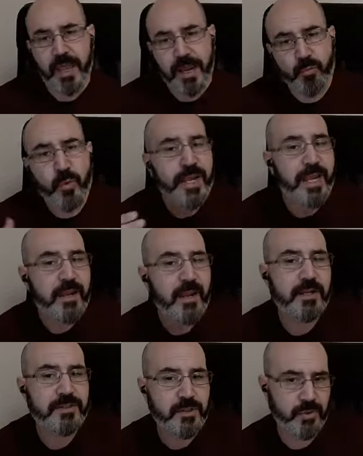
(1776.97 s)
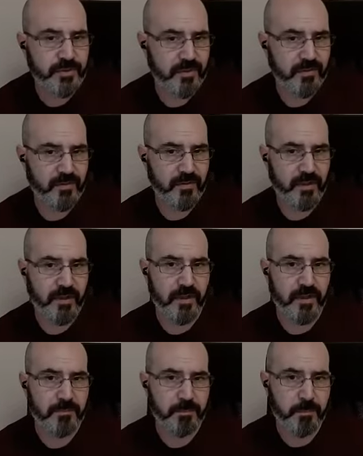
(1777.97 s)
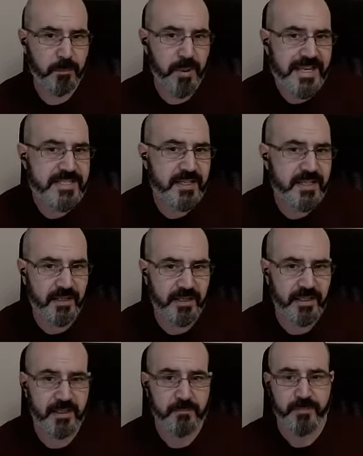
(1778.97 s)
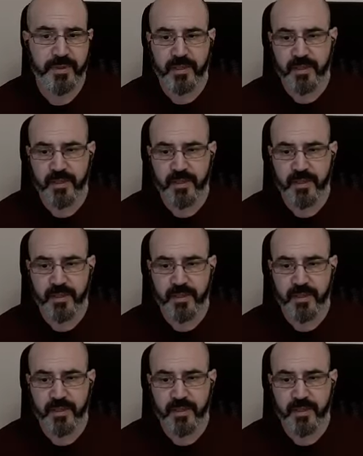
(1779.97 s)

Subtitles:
And we can handle this basically